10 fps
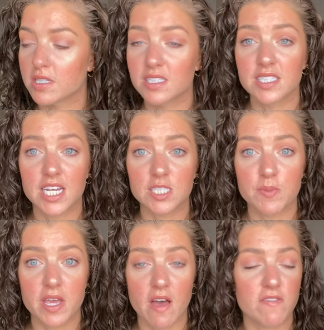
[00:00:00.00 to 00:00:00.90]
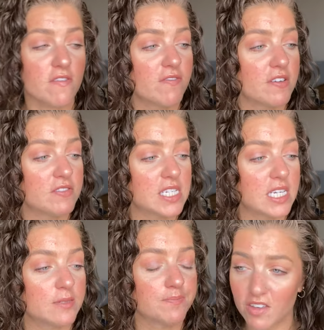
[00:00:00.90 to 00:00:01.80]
This is S P F fifty.